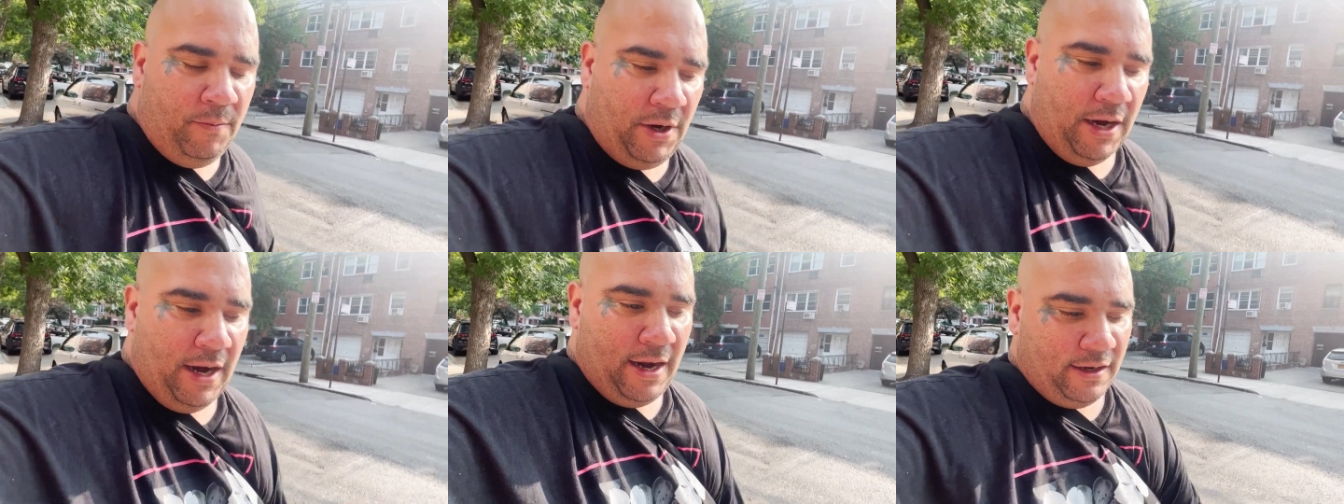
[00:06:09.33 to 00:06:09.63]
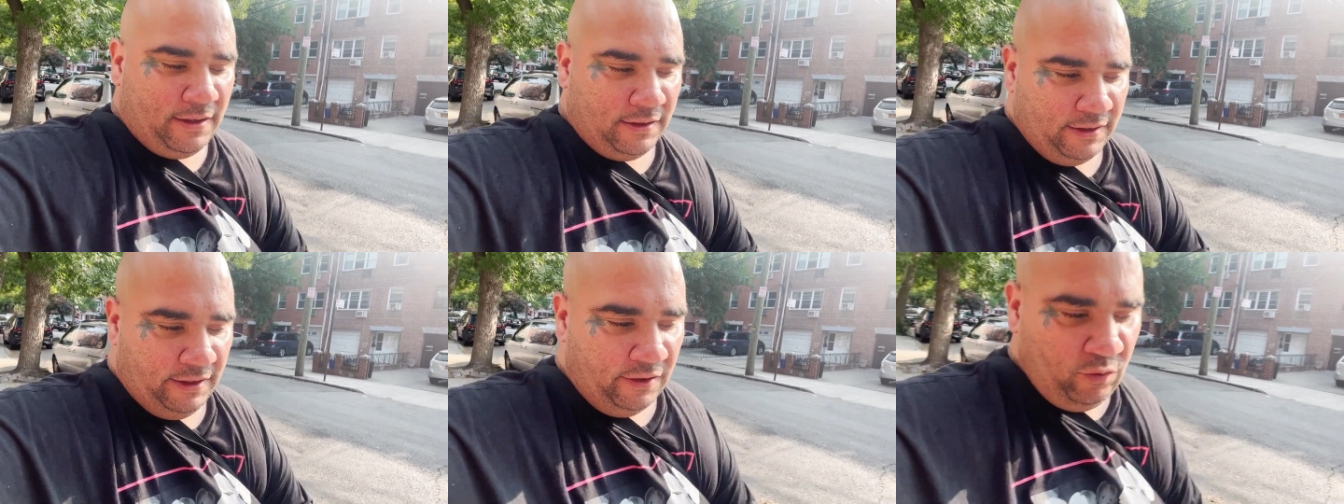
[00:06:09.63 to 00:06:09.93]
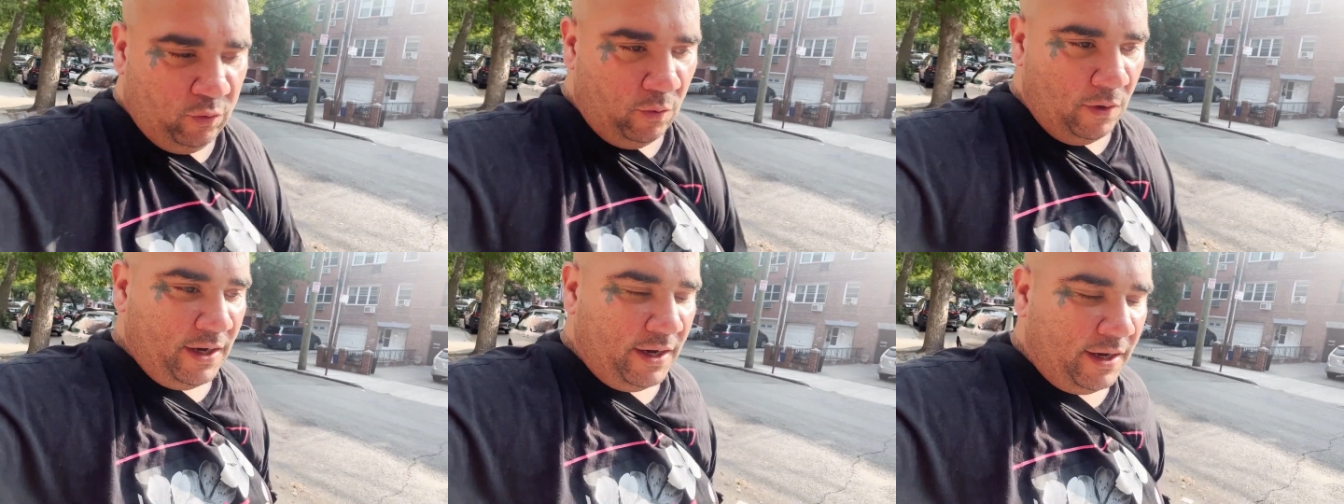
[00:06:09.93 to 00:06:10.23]
but I at
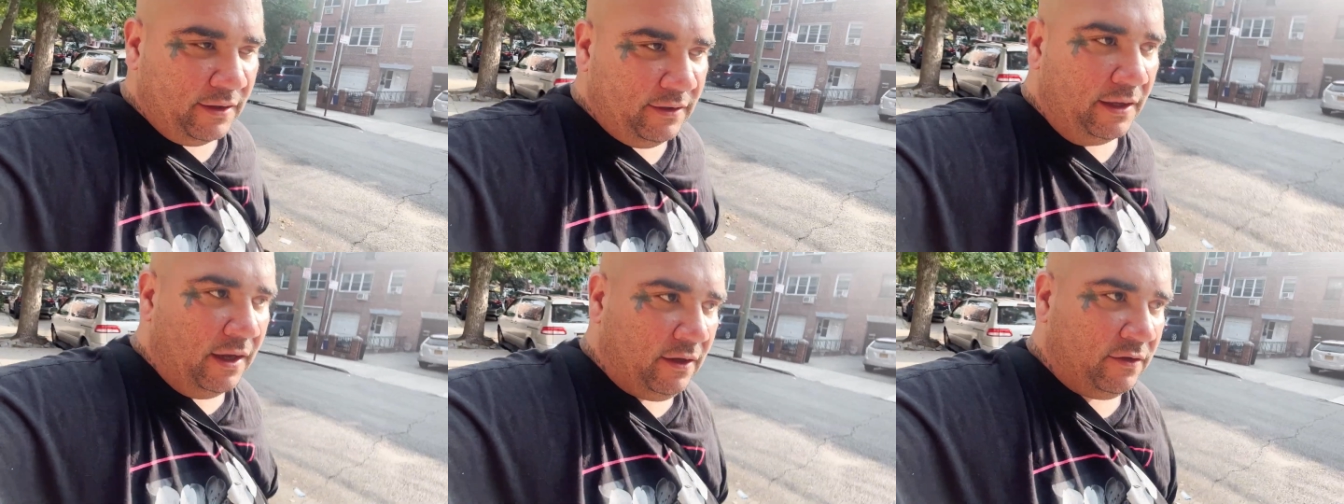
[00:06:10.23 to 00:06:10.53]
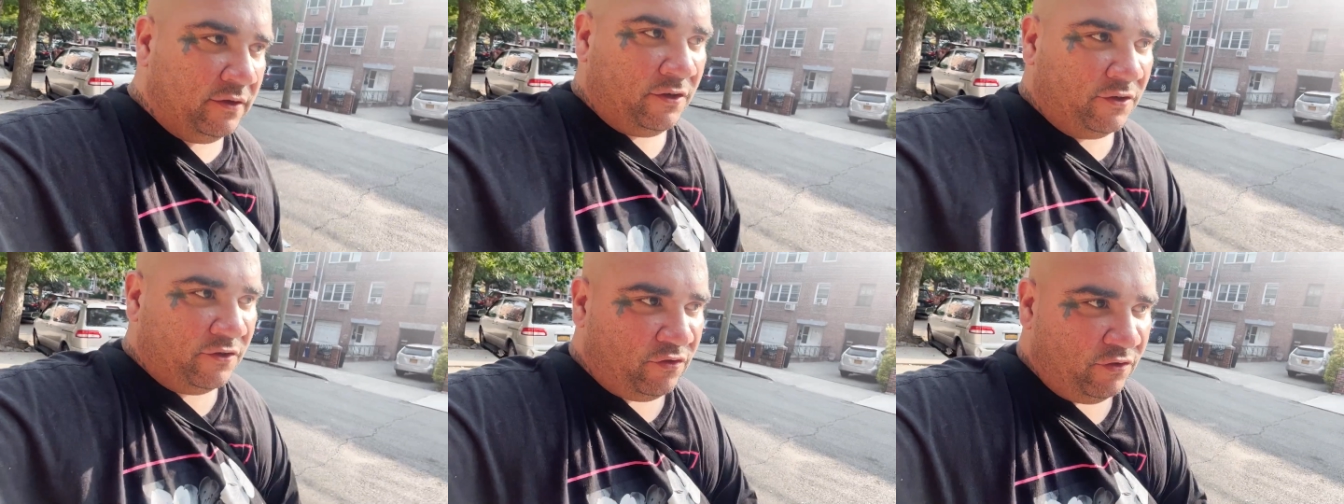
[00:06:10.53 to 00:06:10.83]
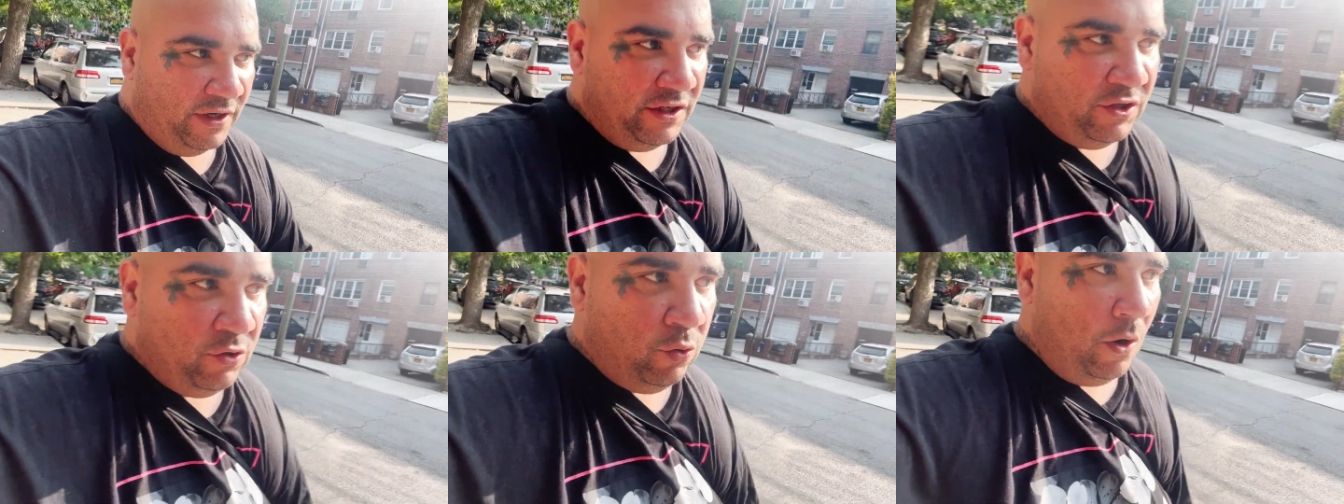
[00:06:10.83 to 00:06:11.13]
least want to get down to
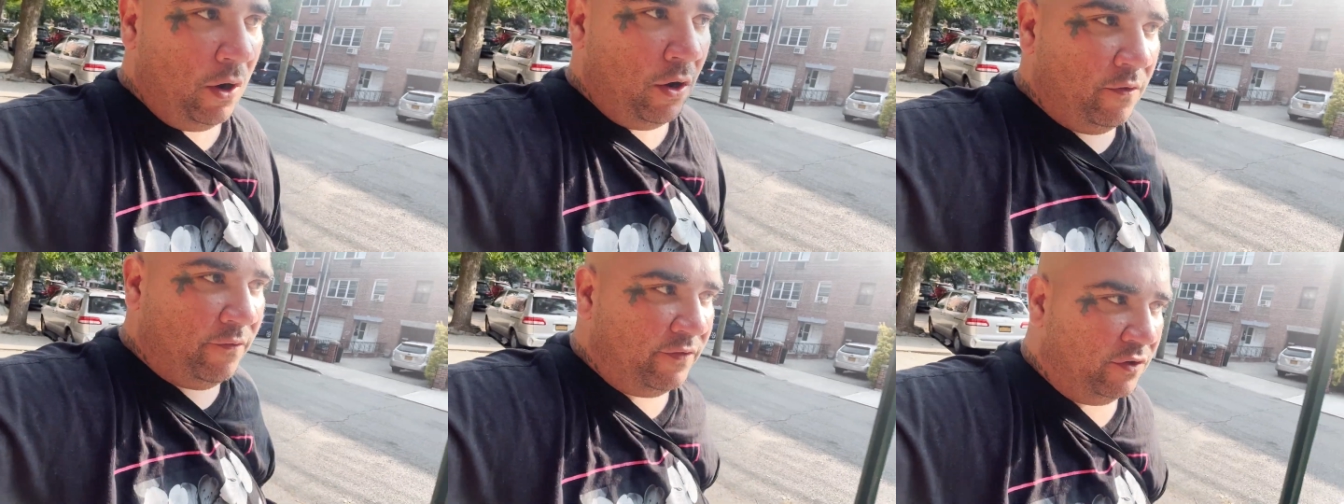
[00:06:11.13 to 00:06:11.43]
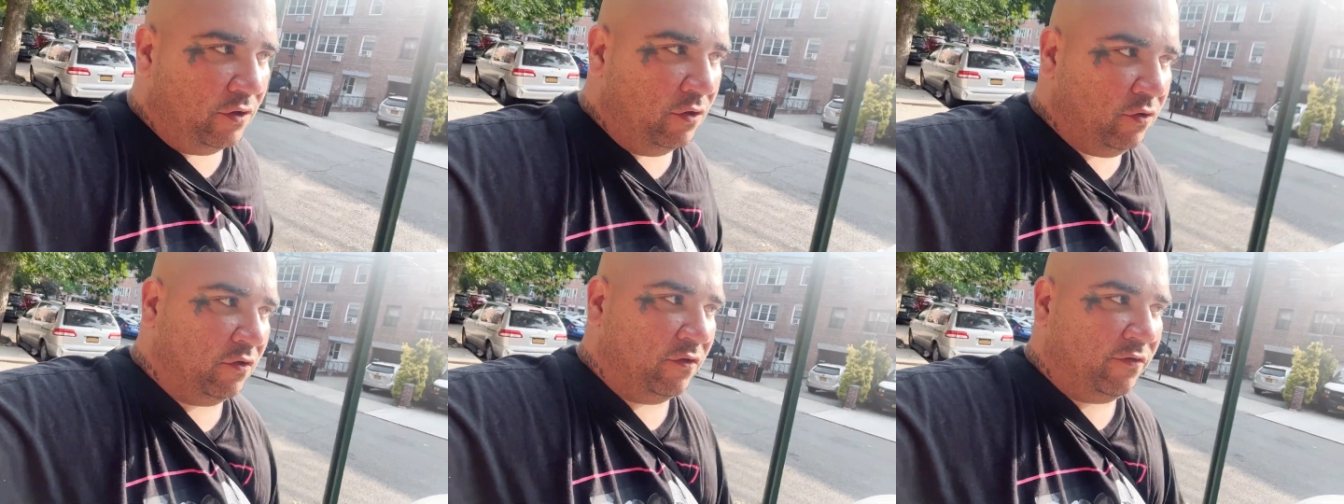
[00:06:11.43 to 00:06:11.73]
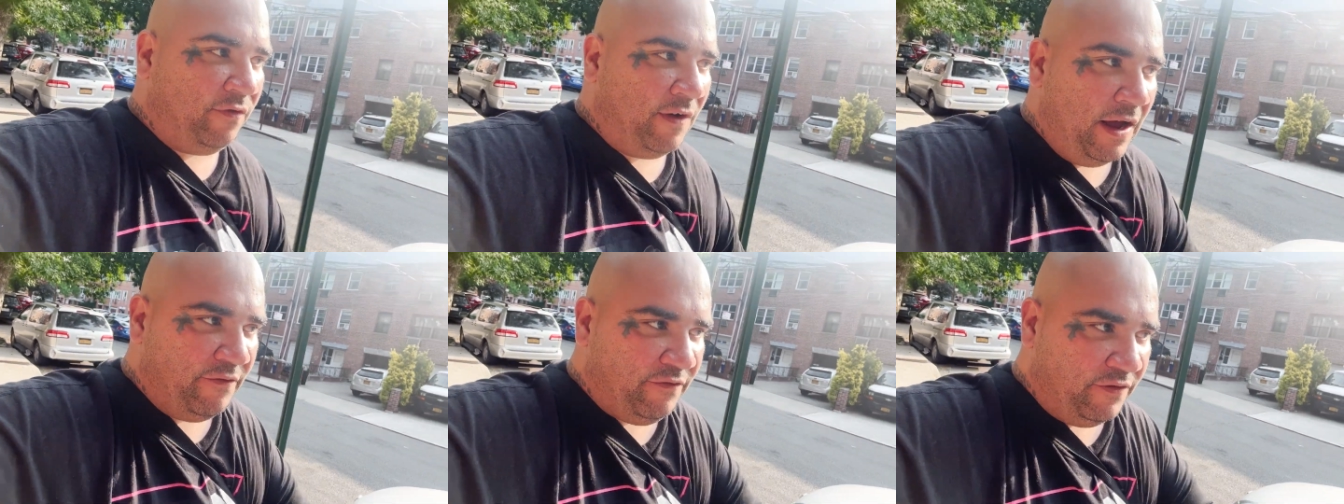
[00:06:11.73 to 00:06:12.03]
312 in those
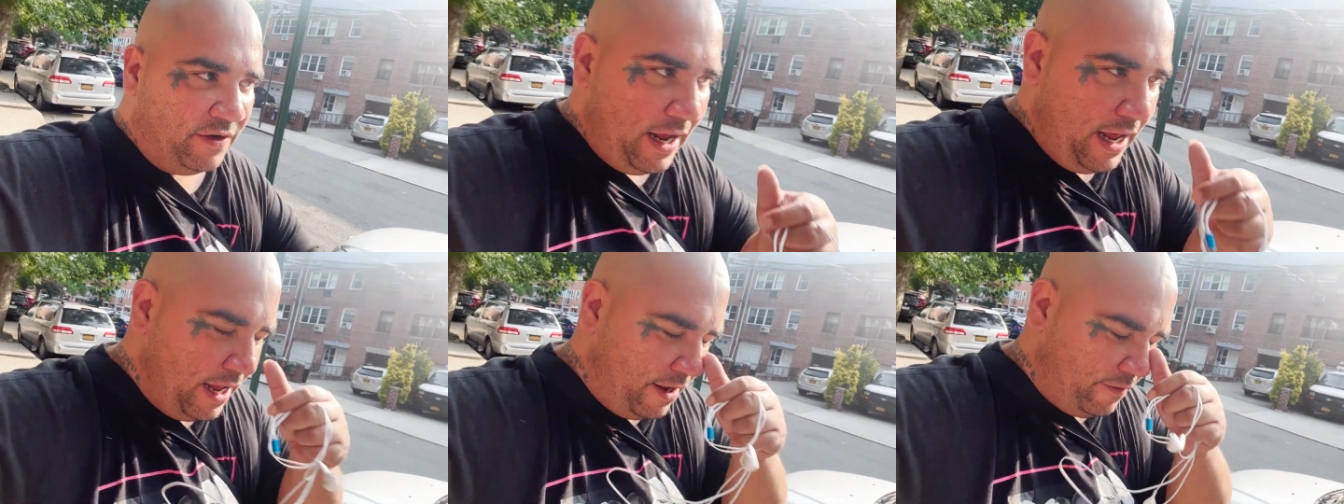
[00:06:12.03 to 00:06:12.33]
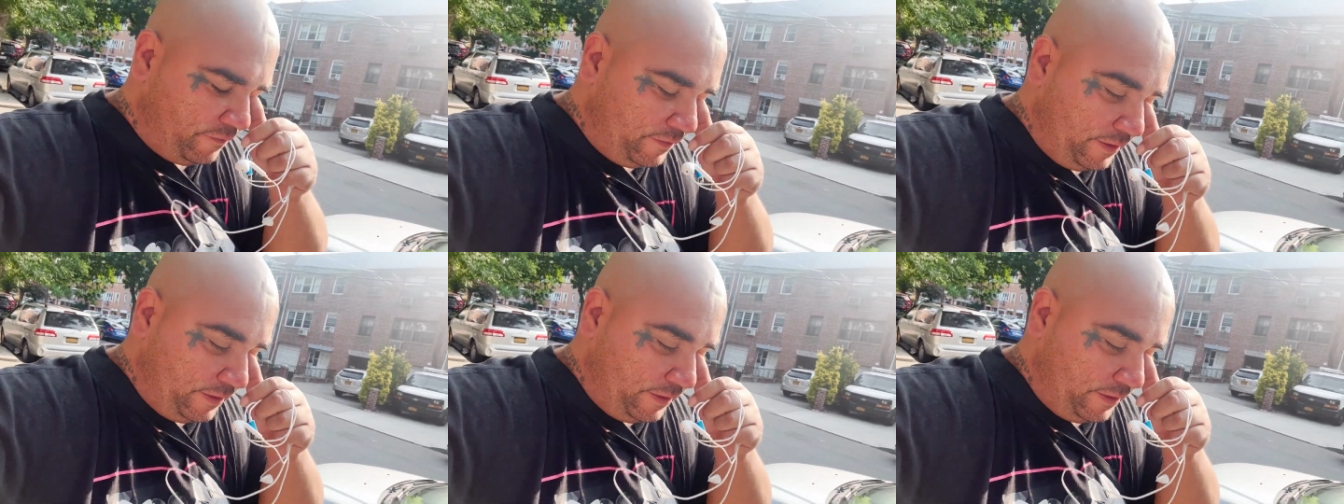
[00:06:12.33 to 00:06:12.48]
five and a half